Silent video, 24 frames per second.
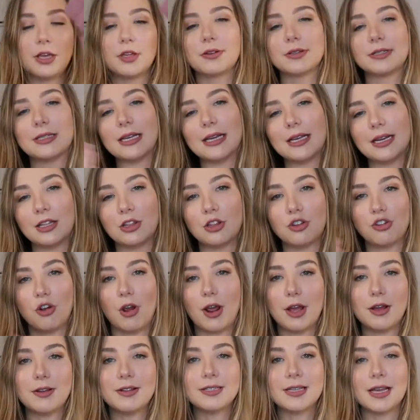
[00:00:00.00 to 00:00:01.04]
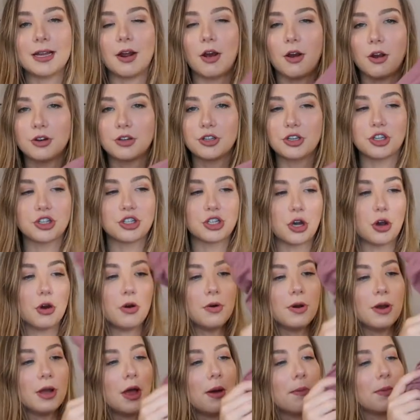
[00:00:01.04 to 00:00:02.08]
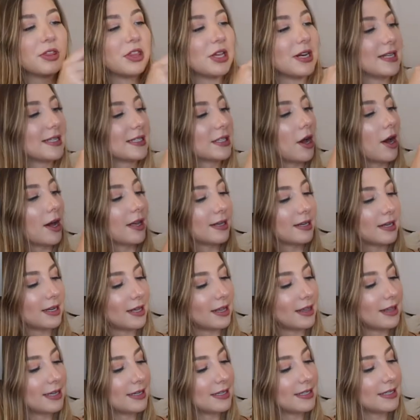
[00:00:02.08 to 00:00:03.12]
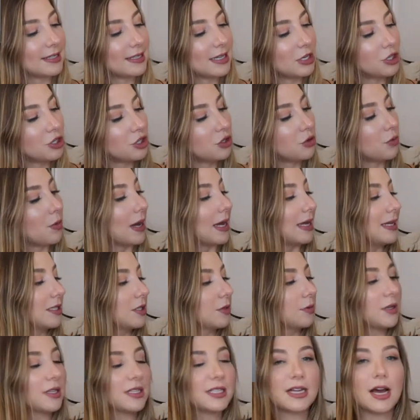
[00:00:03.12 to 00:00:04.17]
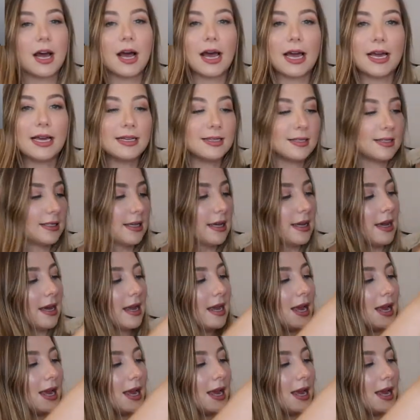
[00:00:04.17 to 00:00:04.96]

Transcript: You'll see it in the try-on, it's kind of hard to show, but then it's got this cinched waist with ties